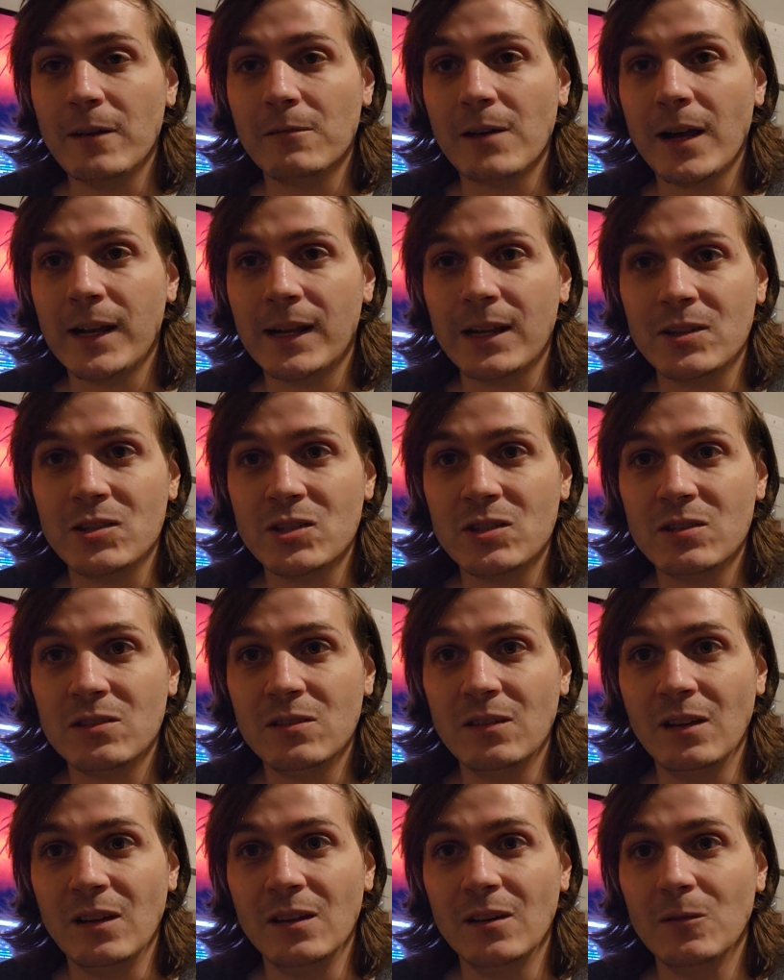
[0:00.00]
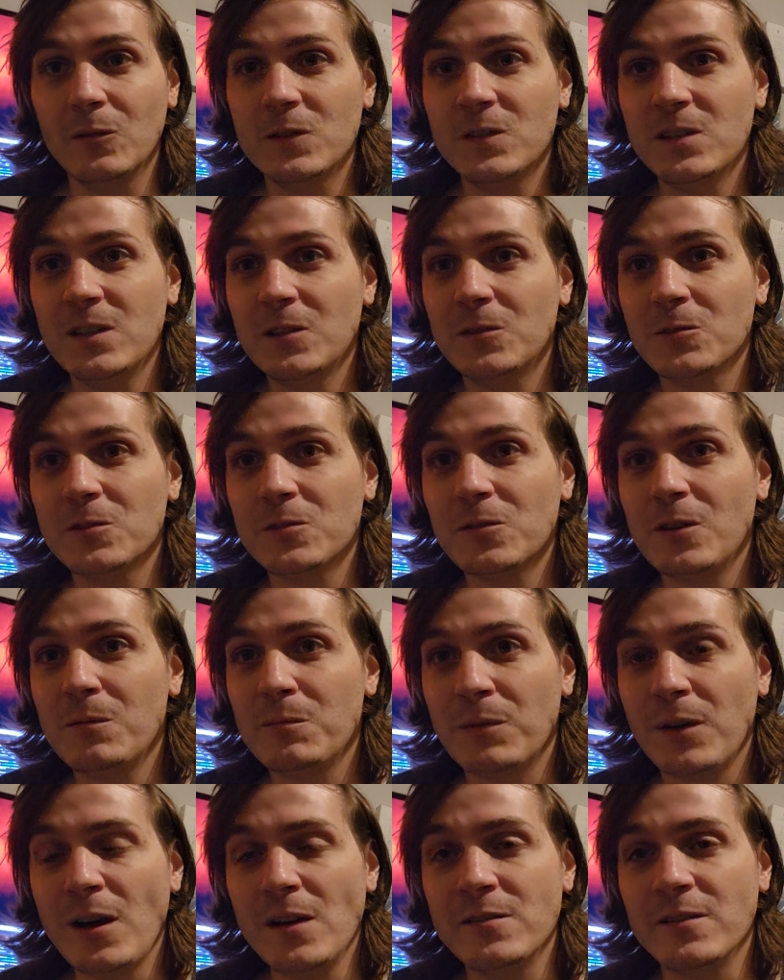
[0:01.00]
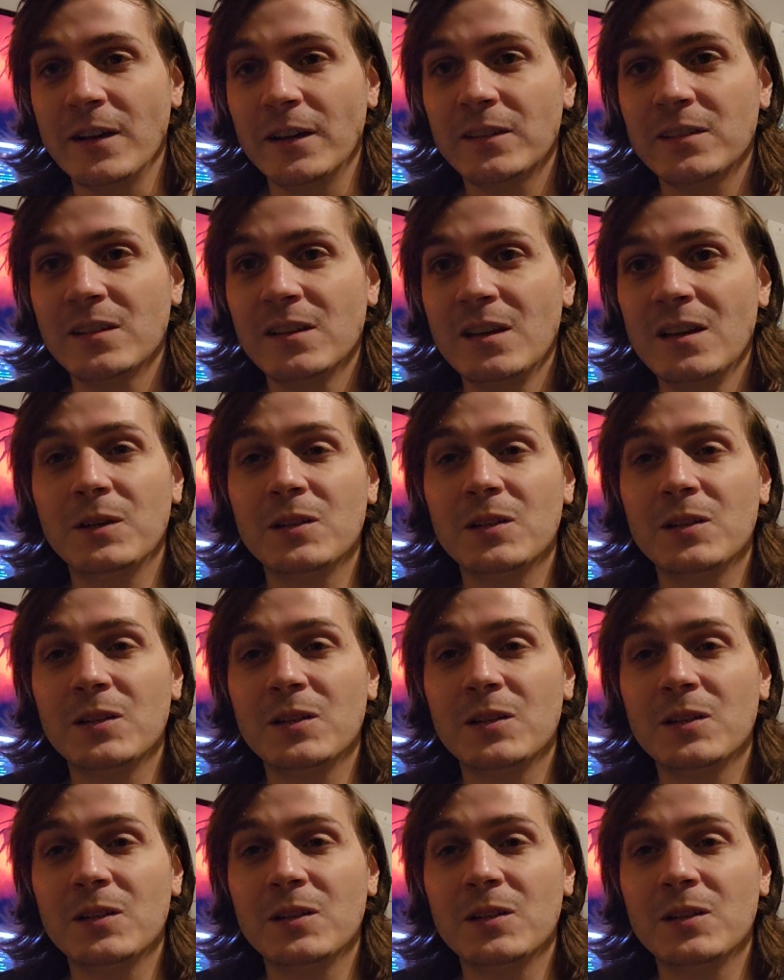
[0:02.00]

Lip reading: at writing single script projects.